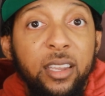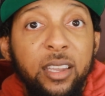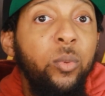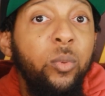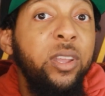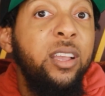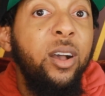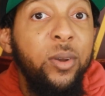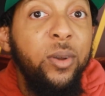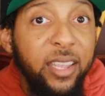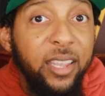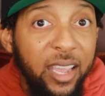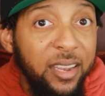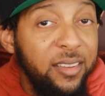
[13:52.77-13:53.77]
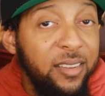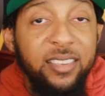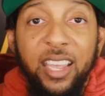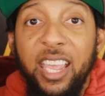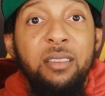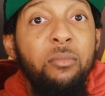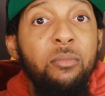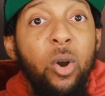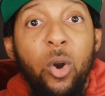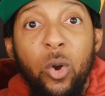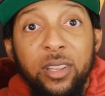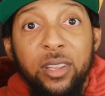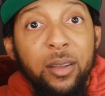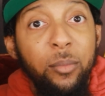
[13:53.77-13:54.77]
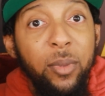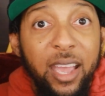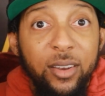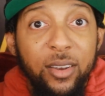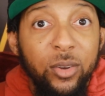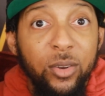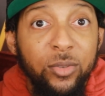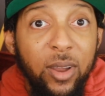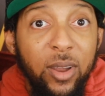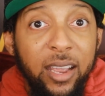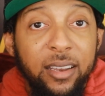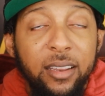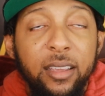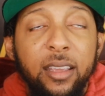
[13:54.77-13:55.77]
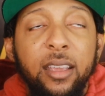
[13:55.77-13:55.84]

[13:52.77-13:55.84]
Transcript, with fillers: Here we go again. Same old commanders, right?